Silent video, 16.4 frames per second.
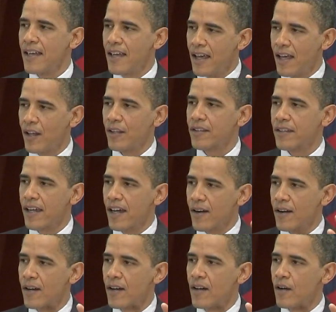health
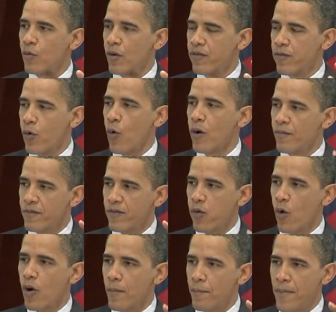care reform
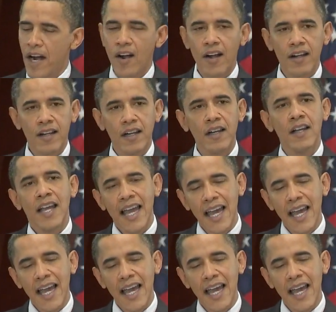for America,